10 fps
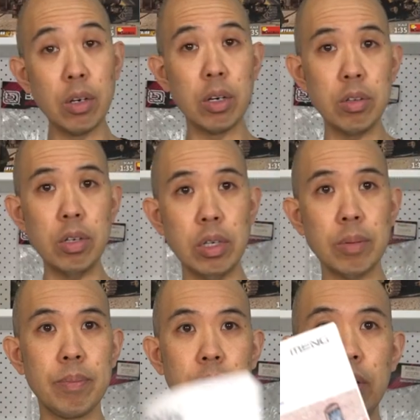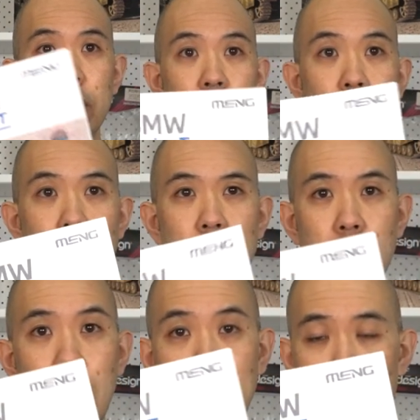nineT. So
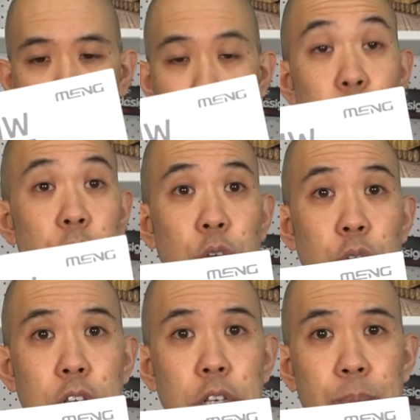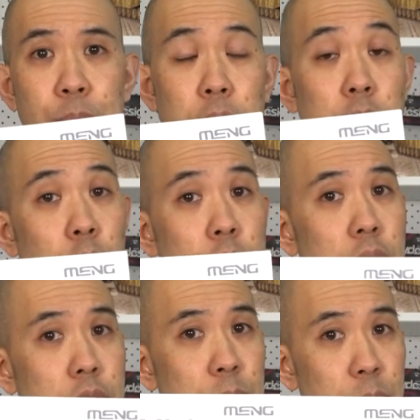absolutely beautiful kit. Quite a
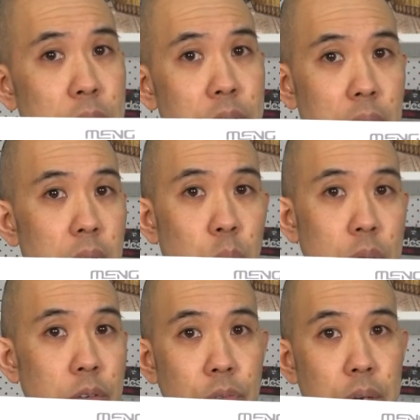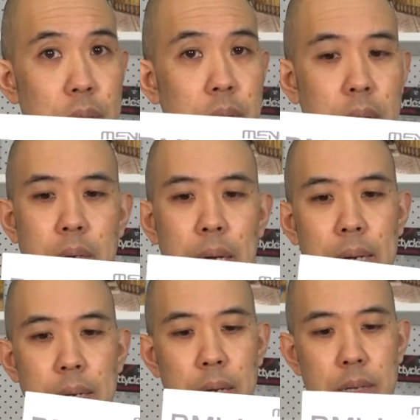nice big scale, 1/9 scale,
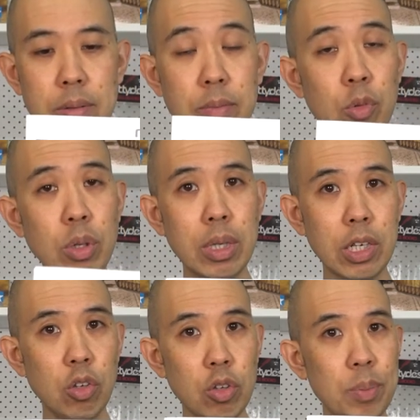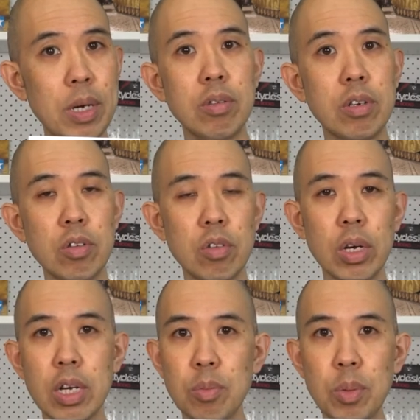and it has some really luxurious parts such as
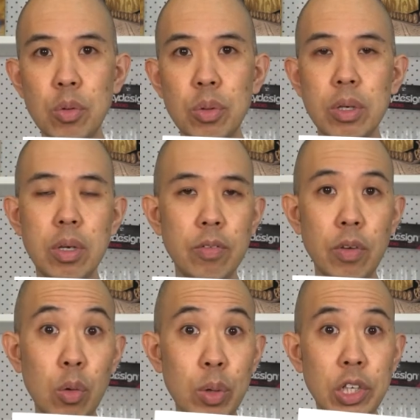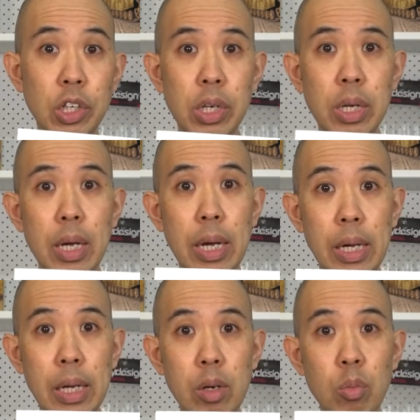die-cast metal, photo etch,
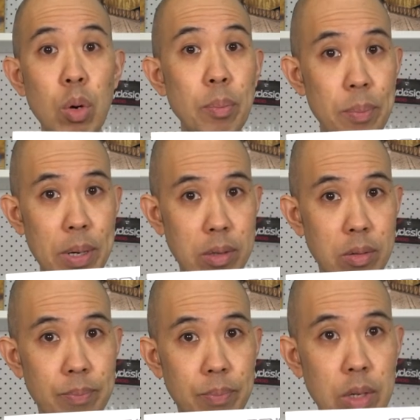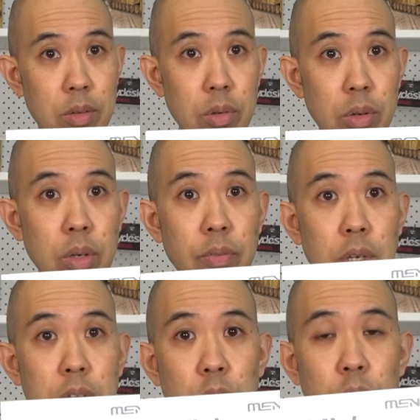and rubber parts. So if you're
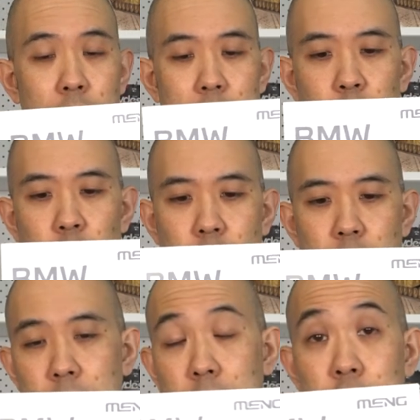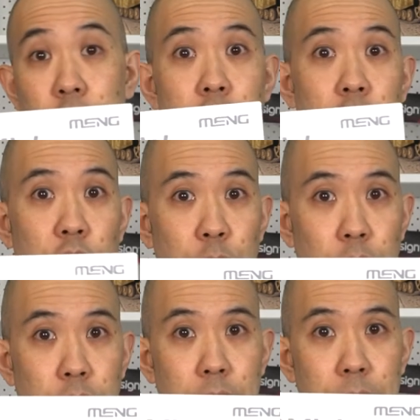into a real challenge of
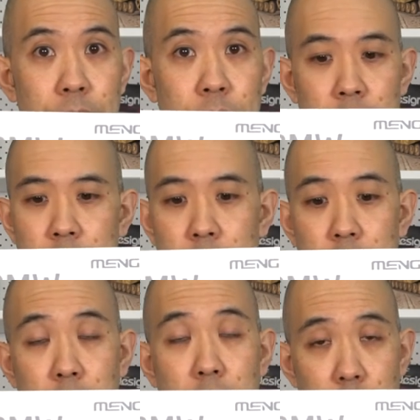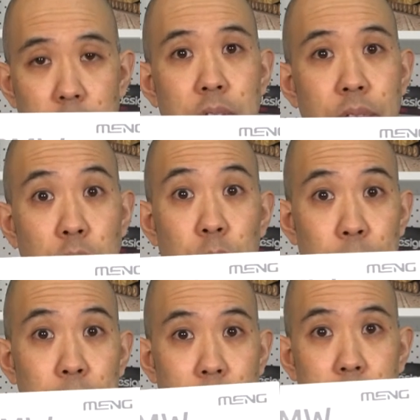building and like something a little bit
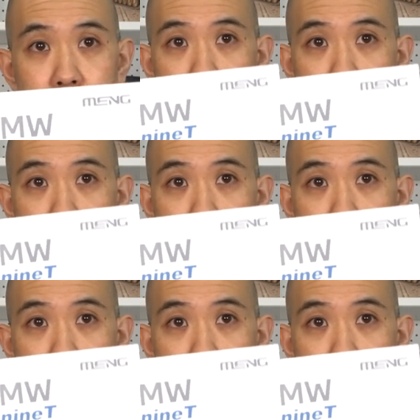bigger,